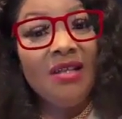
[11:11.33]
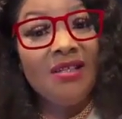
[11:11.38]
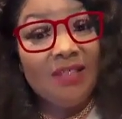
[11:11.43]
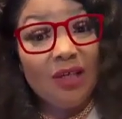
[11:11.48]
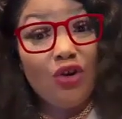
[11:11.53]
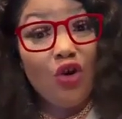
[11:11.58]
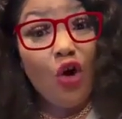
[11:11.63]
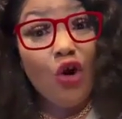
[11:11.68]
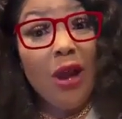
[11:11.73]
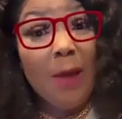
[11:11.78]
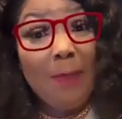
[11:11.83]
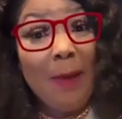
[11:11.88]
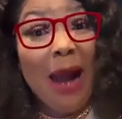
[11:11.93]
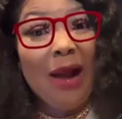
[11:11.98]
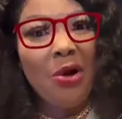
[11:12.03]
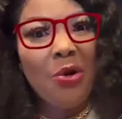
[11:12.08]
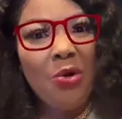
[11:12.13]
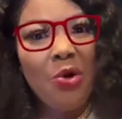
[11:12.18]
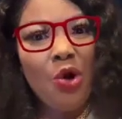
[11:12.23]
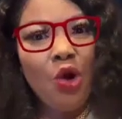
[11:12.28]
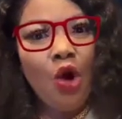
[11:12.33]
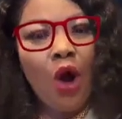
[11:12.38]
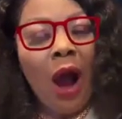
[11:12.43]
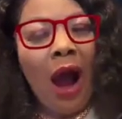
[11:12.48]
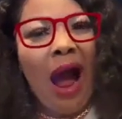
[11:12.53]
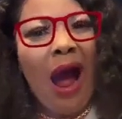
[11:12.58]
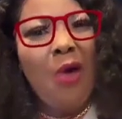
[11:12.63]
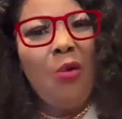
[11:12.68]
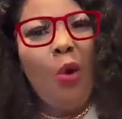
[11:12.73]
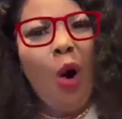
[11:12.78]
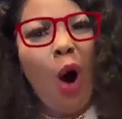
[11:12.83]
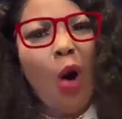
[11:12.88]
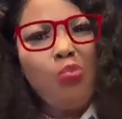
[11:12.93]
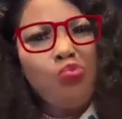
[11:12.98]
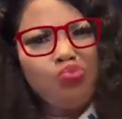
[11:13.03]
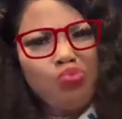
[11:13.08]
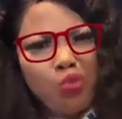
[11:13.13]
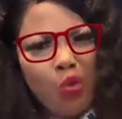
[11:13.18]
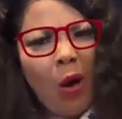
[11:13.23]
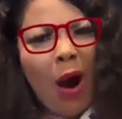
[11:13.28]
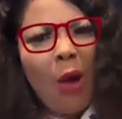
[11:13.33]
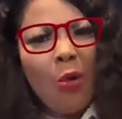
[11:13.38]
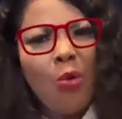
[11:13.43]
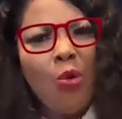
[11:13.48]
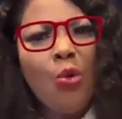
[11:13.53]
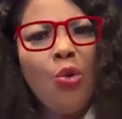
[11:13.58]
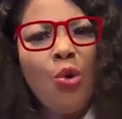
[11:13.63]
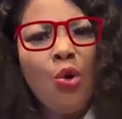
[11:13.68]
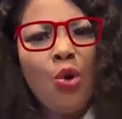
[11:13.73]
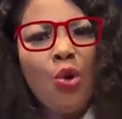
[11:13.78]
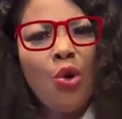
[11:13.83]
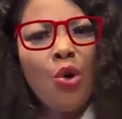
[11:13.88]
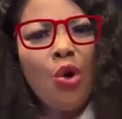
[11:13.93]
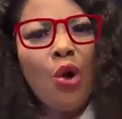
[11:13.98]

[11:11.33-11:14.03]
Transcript: It's in only panel. I will blow.